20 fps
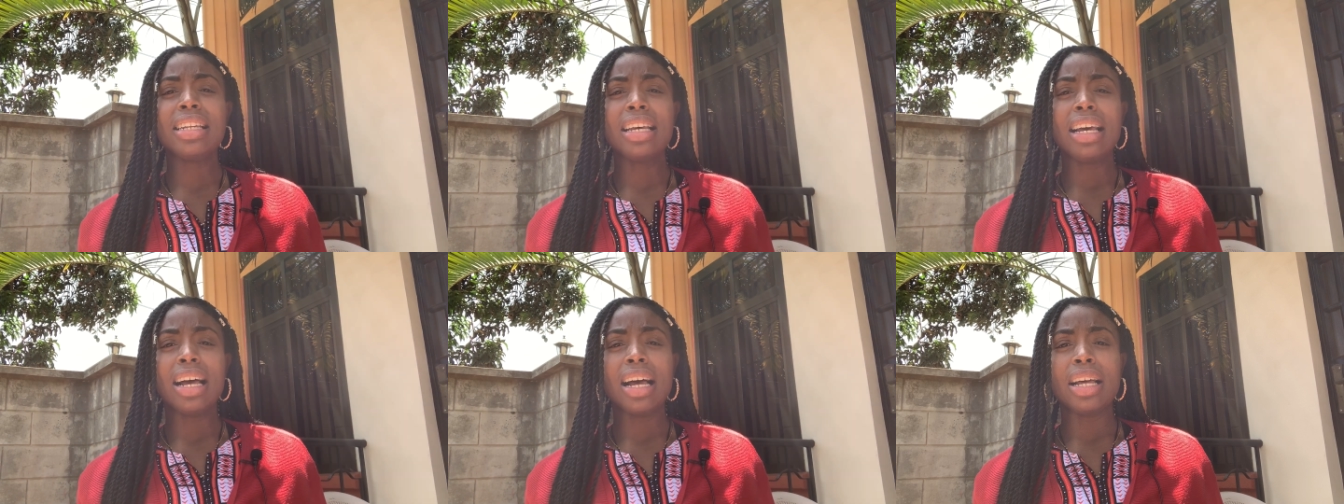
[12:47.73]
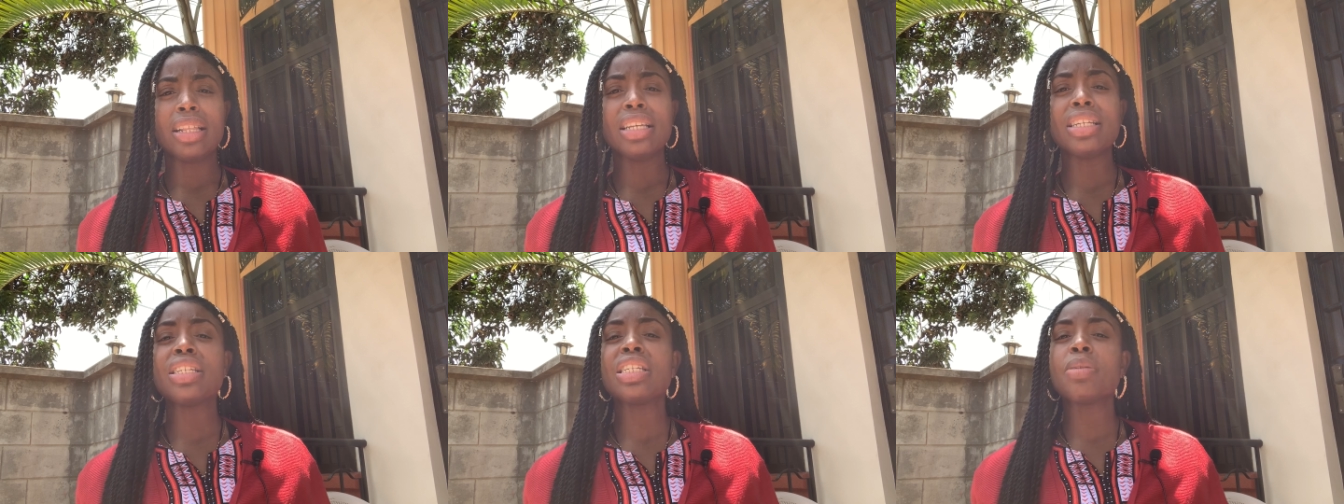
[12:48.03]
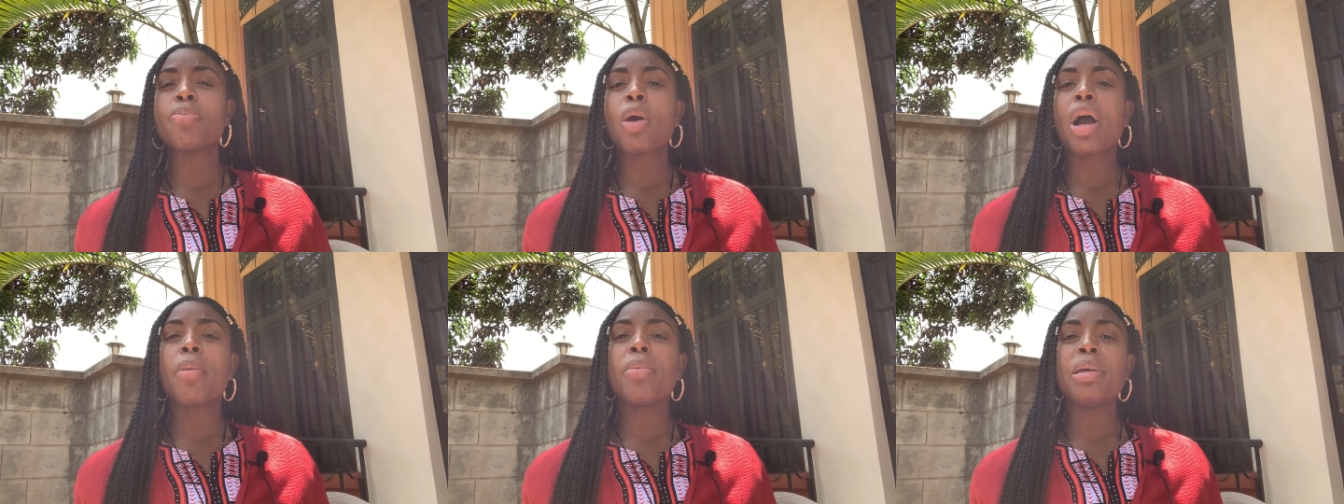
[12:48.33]
uh, this is
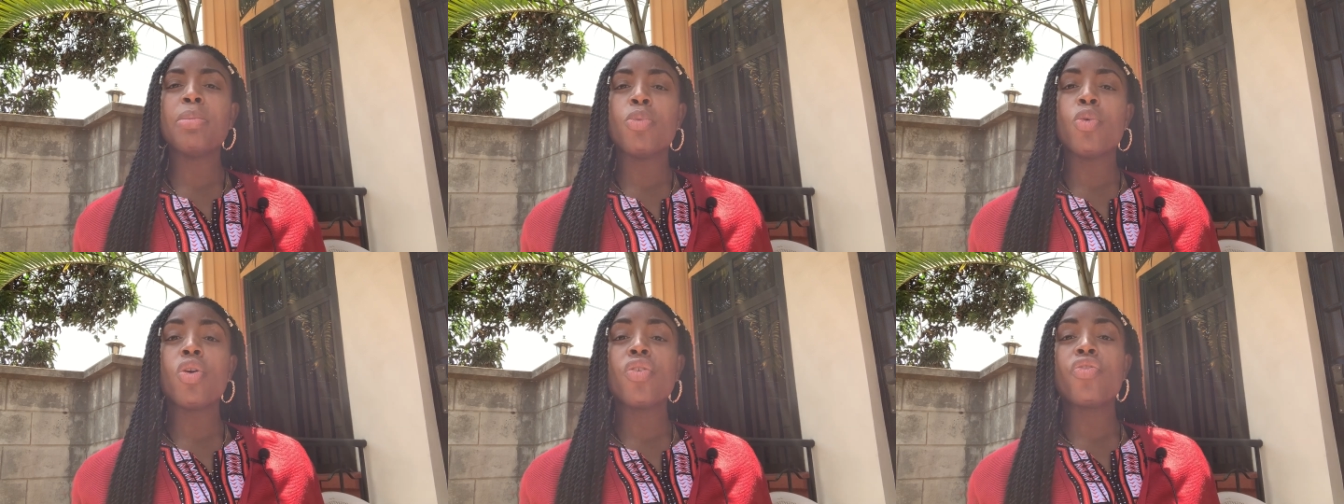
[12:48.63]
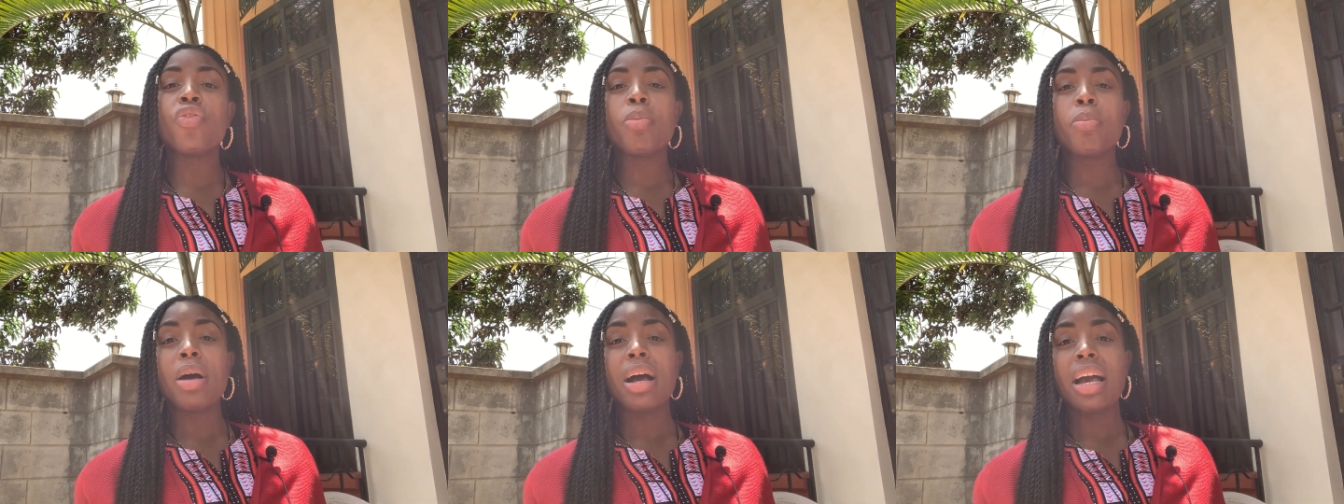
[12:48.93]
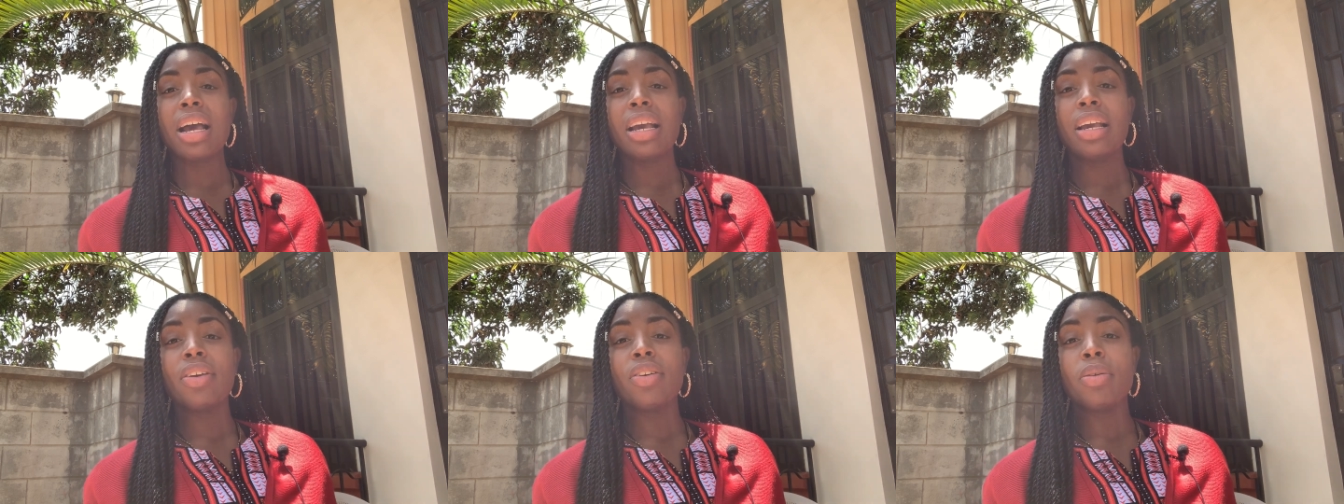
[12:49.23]
probably more for
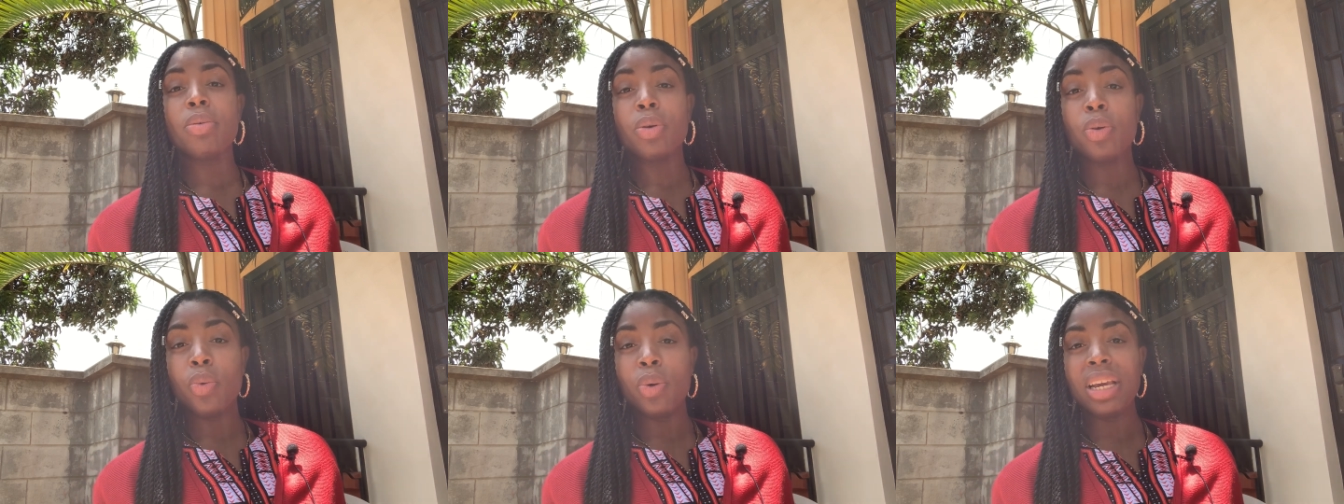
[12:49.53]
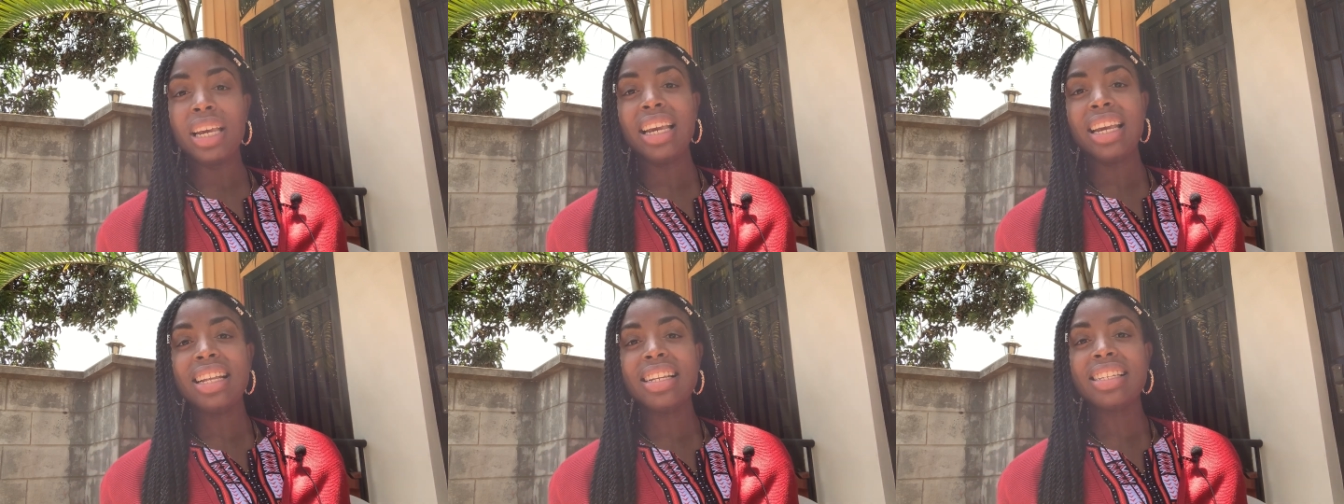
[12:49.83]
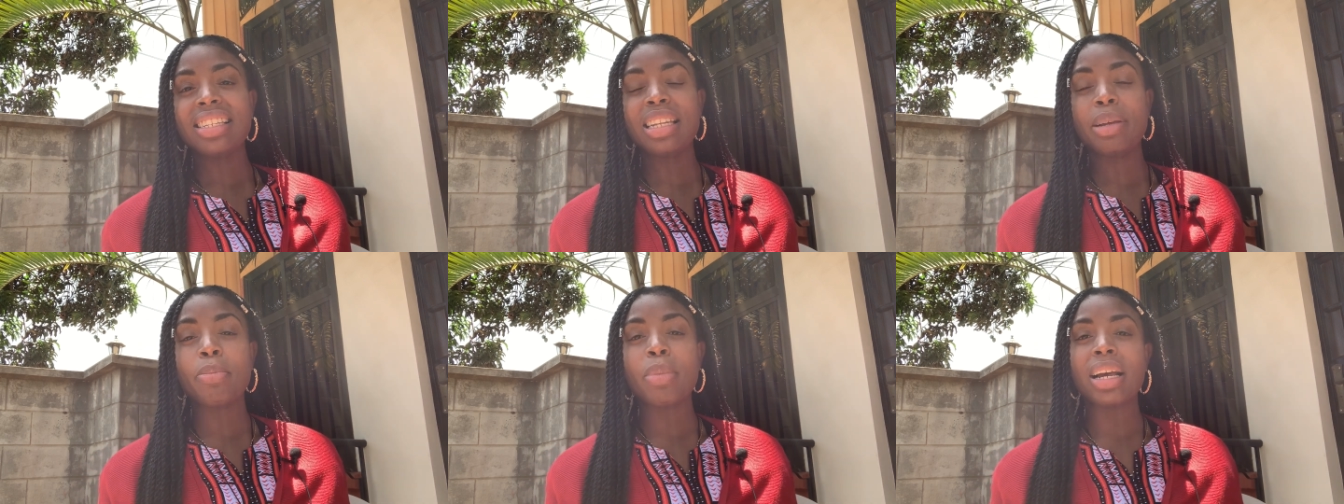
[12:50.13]
my queens
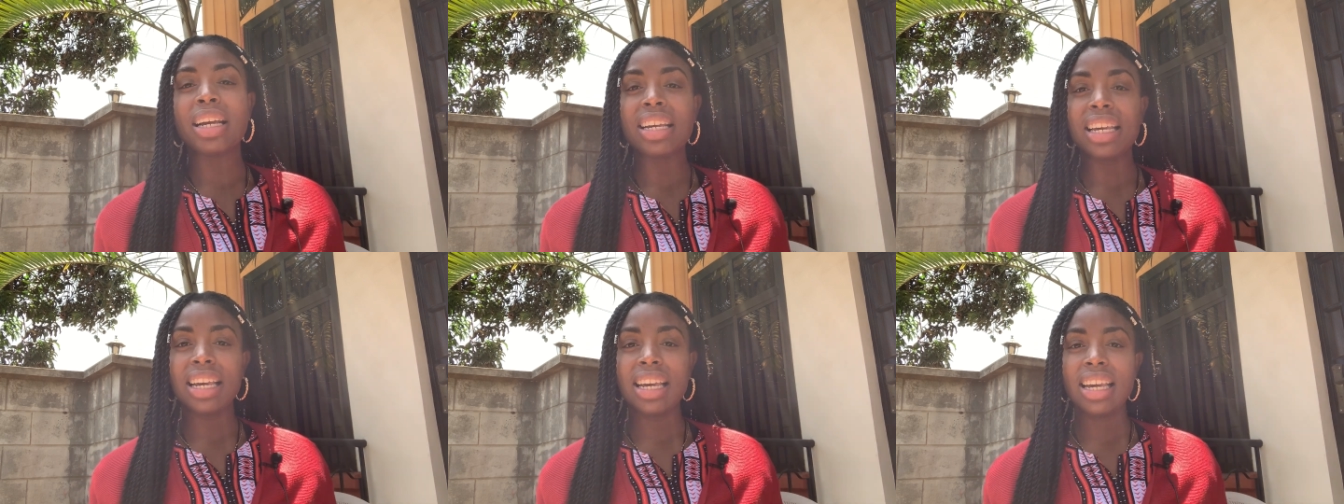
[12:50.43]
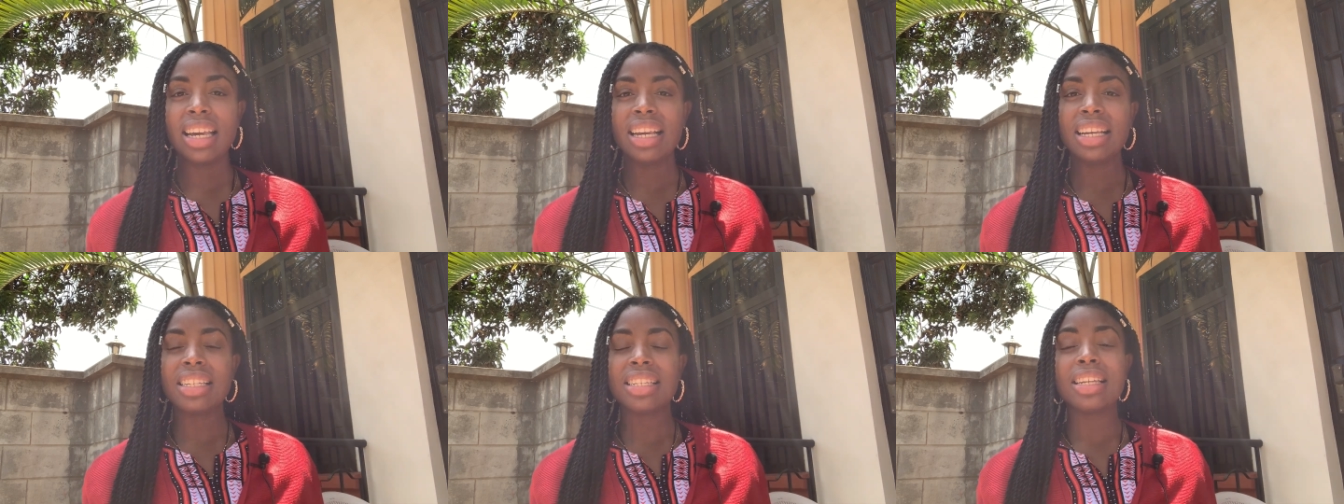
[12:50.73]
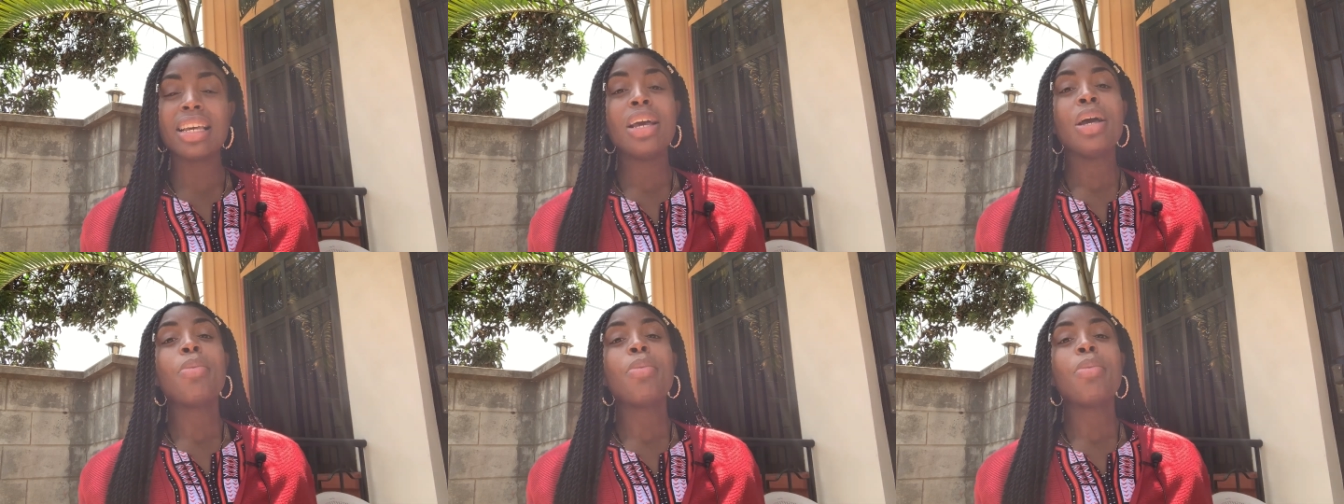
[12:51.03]
than my kings,